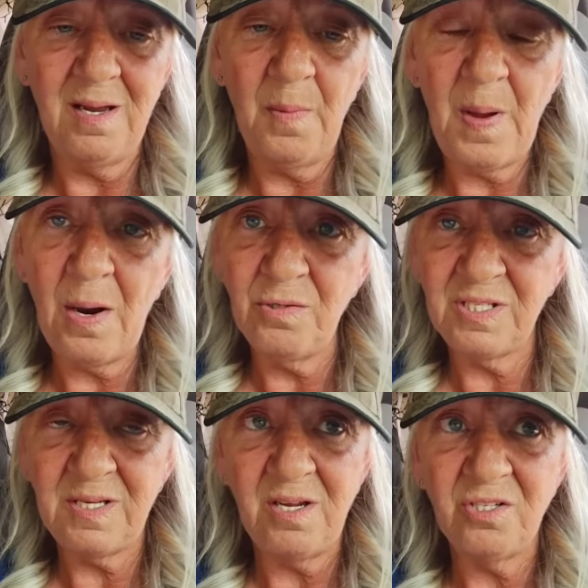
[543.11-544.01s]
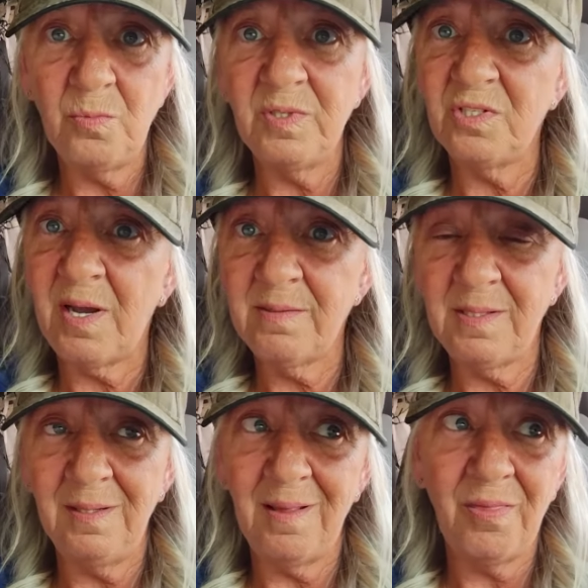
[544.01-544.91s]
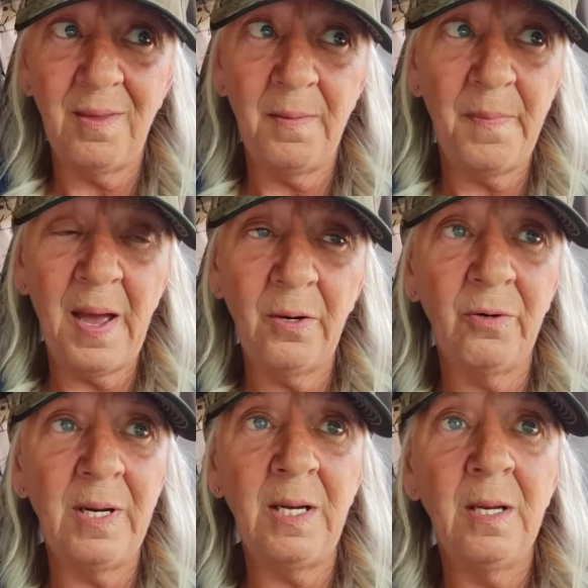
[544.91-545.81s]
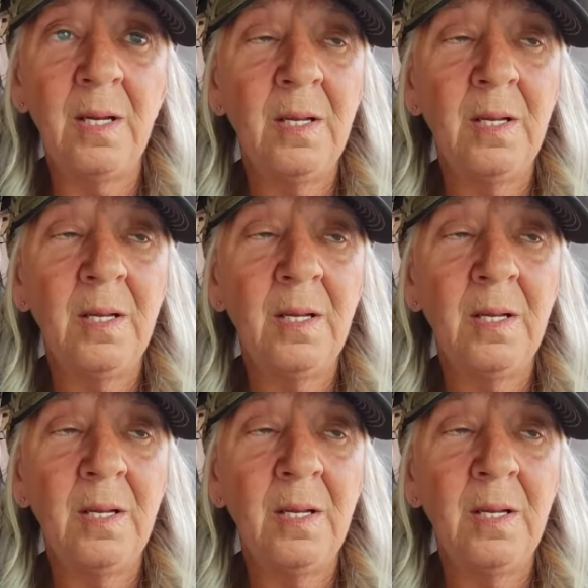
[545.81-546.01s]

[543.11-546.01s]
a power station which has a lithium battery